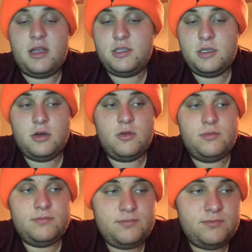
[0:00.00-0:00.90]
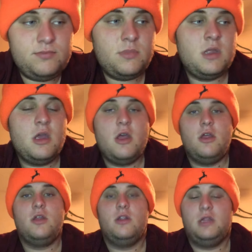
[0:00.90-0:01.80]
So a
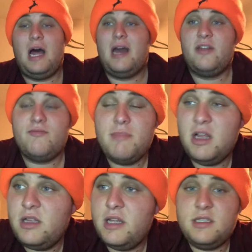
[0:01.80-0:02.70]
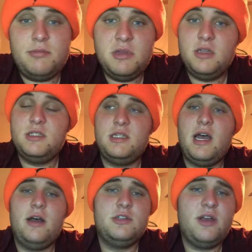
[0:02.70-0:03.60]
lot of millions and millions of
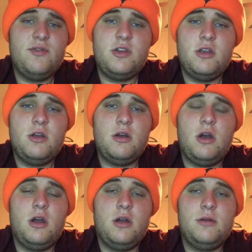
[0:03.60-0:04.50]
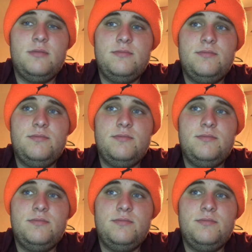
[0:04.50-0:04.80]
dollars every year are